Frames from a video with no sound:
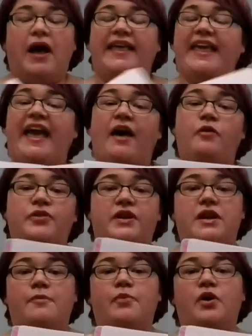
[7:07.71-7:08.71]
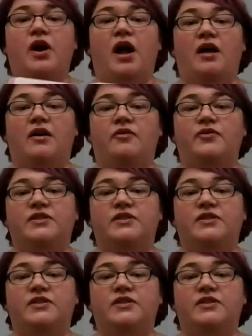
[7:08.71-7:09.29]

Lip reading: I count the number of